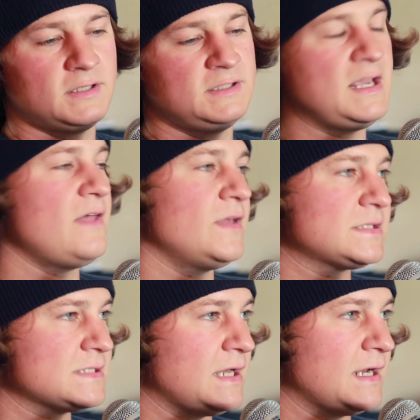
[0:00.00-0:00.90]
Yeah,
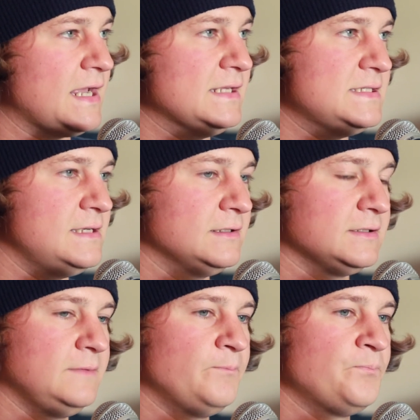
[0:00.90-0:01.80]
that's not
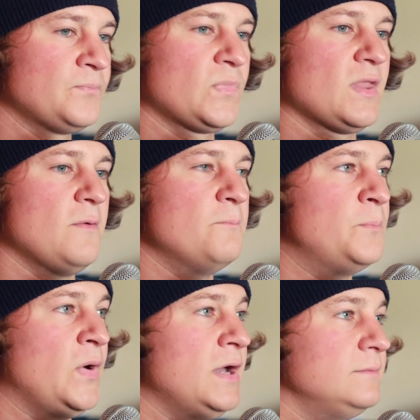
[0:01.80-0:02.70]
ideal,
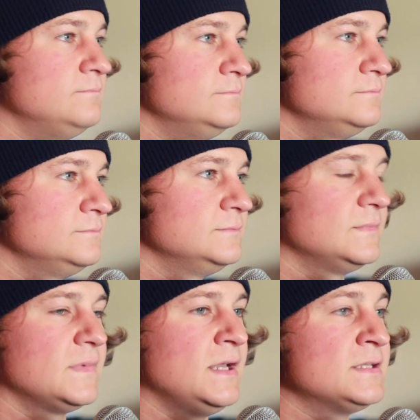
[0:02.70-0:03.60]
but
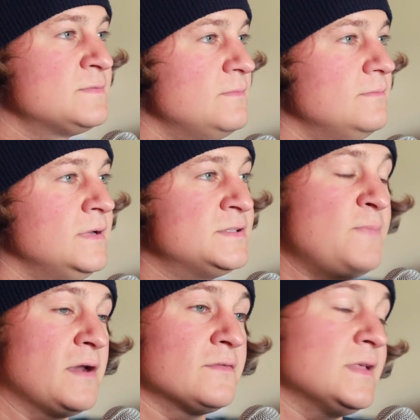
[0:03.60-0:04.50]
it's
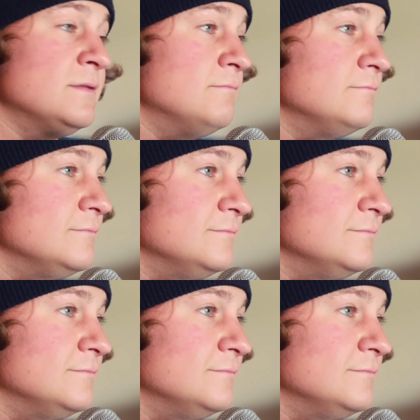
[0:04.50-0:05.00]
better than